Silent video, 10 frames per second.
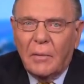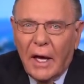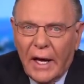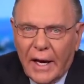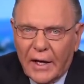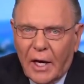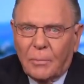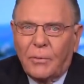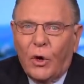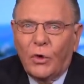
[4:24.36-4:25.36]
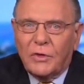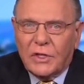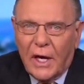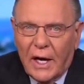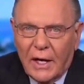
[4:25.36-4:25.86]
add up over
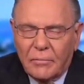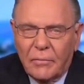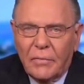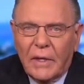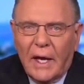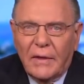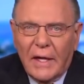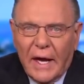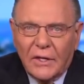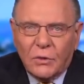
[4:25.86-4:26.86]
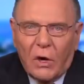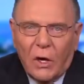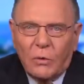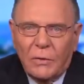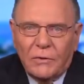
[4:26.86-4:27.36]
time. And that is why
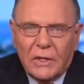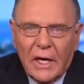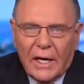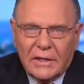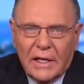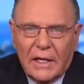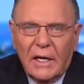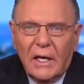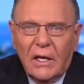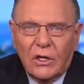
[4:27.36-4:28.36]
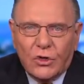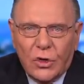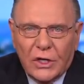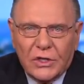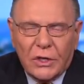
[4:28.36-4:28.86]
we've got to
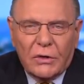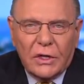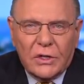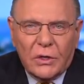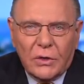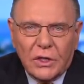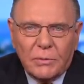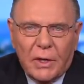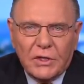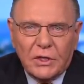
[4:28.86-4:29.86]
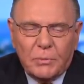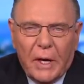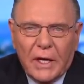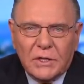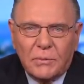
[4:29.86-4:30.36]
crush their artillery as much as
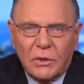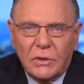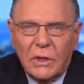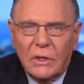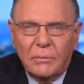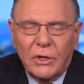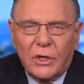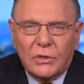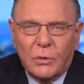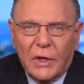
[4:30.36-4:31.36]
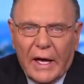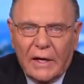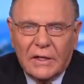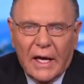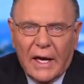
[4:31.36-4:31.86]
possible, because
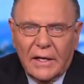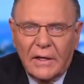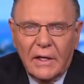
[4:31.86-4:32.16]
without that,